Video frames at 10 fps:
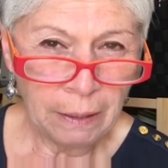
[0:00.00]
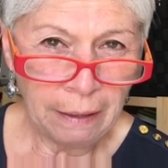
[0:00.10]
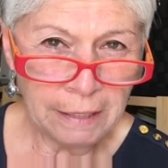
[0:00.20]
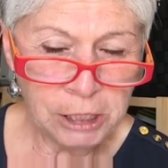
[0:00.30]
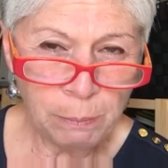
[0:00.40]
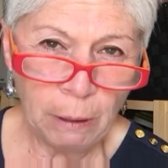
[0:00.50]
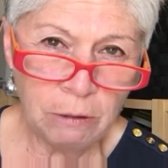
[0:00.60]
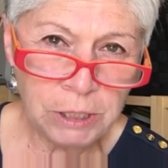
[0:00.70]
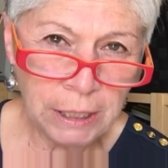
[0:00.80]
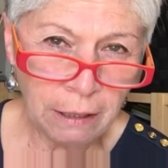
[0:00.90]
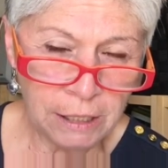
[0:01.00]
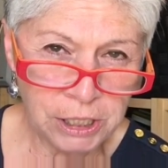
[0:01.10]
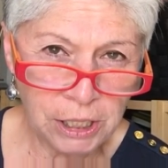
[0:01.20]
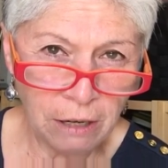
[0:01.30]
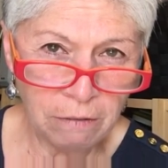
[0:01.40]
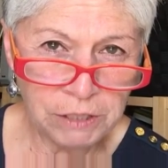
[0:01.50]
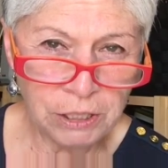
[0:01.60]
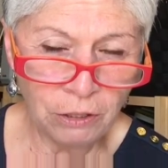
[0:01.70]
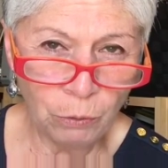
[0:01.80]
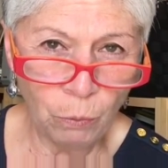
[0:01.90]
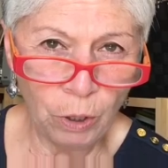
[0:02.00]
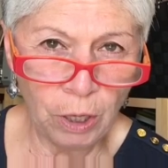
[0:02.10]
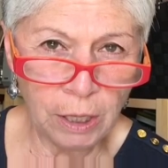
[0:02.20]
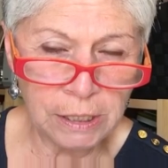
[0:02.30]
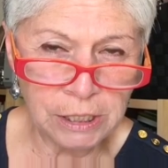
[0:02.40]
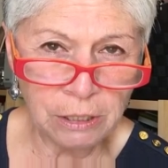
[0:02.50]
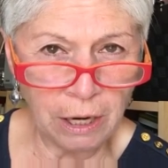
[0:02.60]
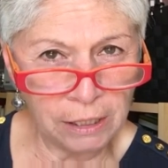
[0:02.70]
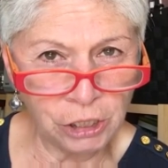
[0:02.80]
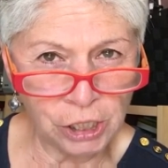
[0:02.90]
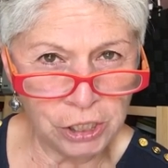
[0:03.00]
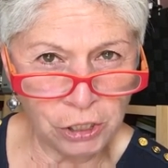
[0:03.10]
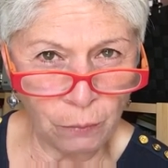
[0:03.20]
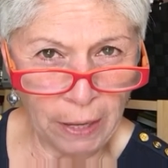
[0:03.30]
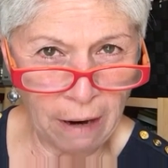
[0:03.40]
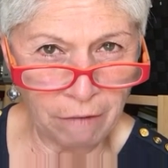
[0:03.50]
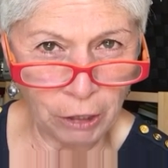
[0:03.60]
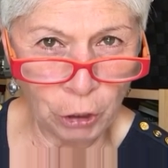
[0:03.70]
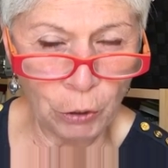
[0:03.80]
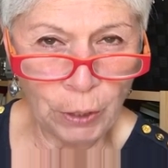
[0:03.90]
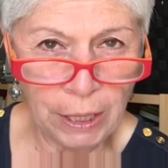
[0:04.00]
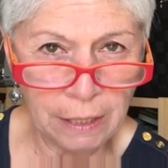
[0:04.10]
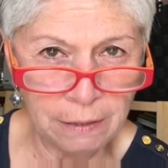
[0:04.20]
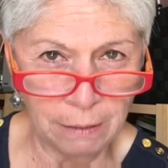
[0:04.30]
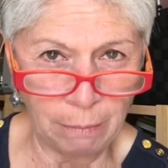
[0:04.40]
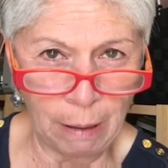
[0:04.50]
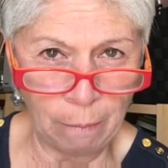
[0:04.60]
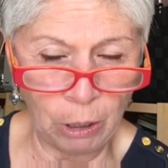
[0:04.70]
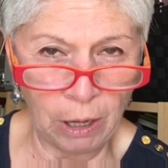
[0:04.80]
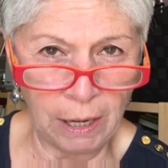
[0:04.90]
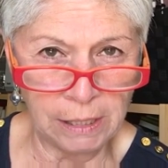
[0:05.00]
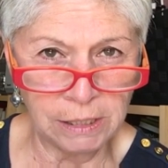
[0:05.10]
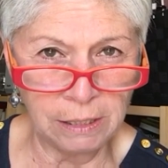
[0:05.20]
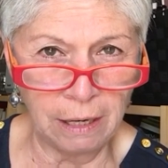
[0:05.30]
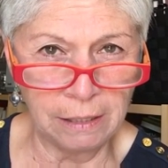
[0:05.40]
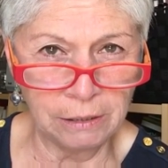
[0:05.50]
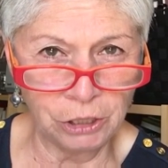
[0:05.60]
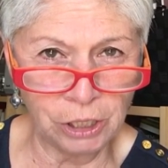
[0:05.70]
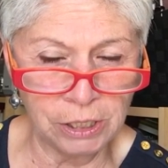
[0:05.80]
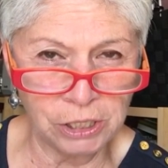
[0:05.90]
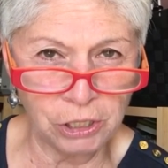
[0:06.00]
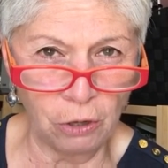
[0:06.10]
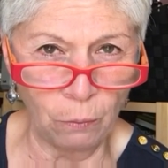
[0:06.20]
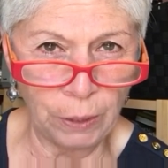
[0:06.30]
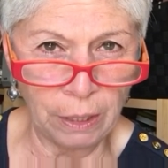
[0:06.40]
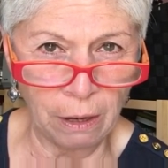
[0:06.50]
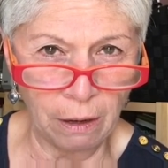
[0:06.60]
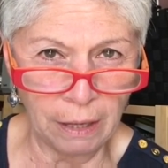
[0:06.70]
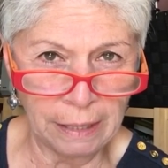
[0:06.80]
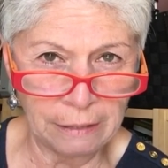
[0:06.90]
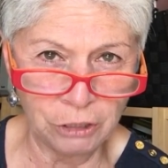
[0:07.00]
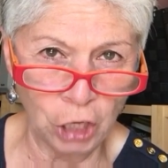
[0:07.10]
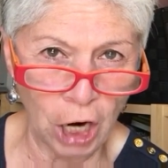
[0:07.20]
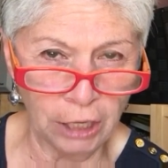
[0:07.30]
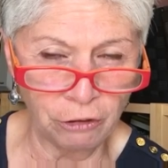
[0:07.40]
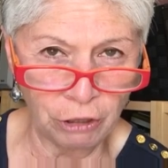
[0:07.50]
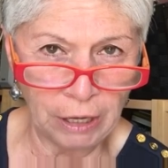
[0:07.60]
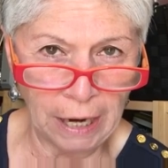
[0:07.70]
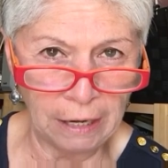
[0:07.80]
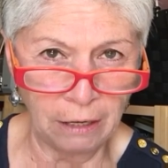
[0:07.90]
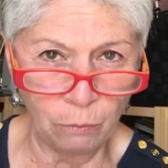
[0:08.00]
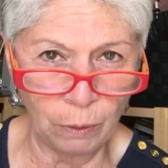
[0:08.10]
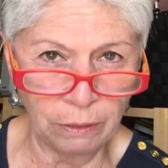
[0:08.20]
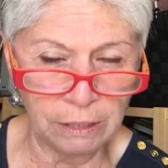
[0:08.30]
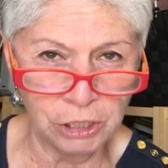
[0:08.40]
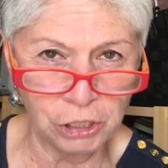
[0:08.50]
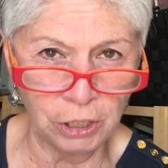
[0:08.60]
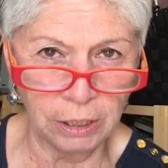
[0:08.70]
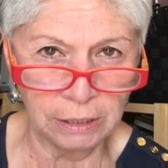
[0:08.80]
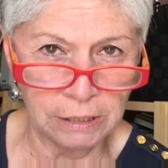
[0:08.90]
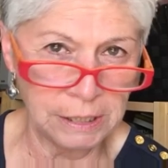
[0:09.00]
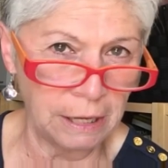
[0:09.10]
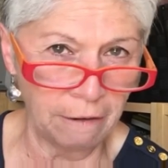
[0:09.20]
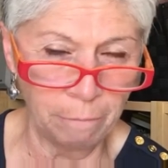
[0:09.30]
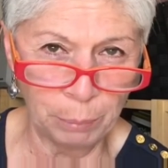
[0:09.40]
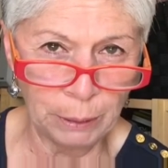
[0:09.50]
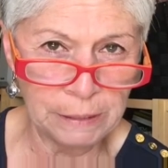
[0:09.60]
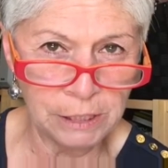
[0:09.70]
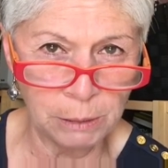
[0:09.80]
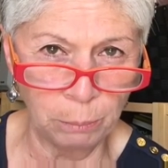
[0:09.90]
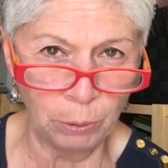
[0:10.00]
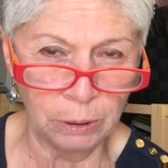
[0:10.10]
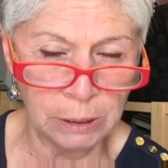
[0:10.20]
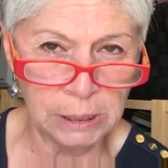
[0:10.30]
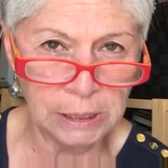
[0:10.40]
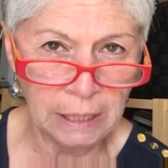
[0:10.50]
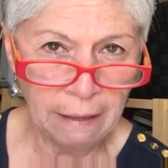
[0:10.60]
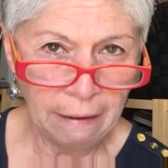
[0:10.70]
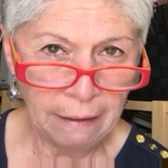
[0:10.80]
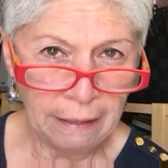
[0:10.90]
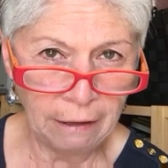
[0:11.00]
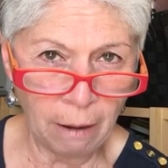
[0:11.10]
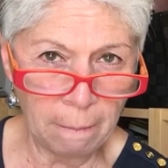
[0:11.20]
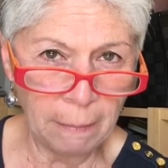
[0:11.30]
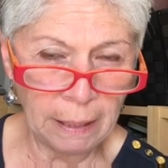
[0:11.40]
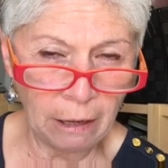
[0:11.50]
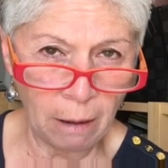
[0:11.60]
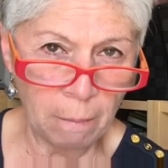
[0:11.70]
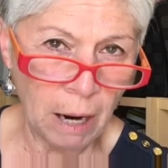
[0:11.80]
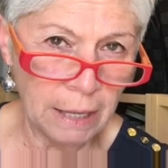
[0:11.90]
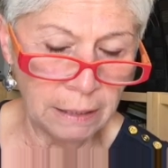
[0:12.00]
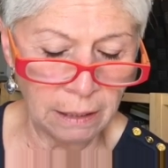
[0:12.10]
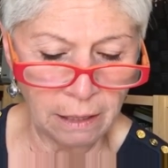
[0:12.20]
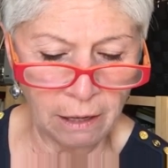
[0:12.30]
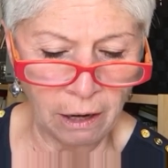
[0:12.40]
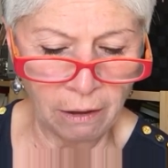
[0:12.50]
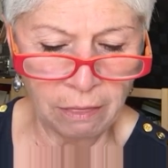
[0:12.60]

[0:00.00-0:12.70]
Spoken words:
Exposing ourselves to the Word is not just so we have a creed to memorize, not just so we are indoctrinated with a certain set of principles in our mind and in our